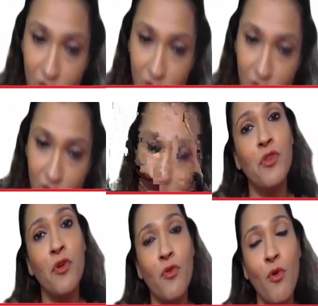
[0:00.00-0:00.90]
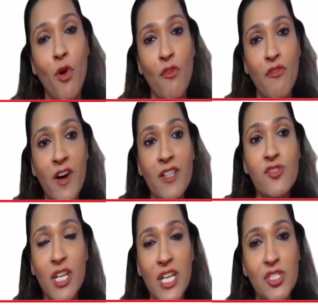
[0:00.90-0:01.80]
to take on the role of a
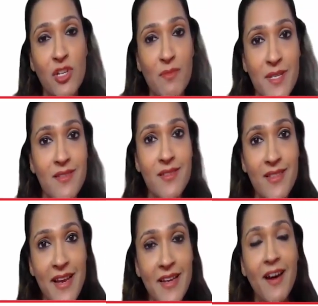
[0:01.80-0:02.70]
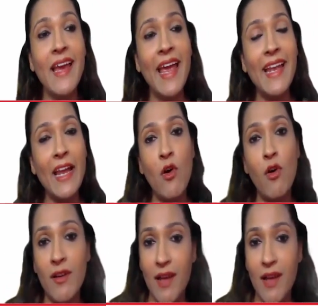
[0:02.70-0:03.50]
strategic business leader in an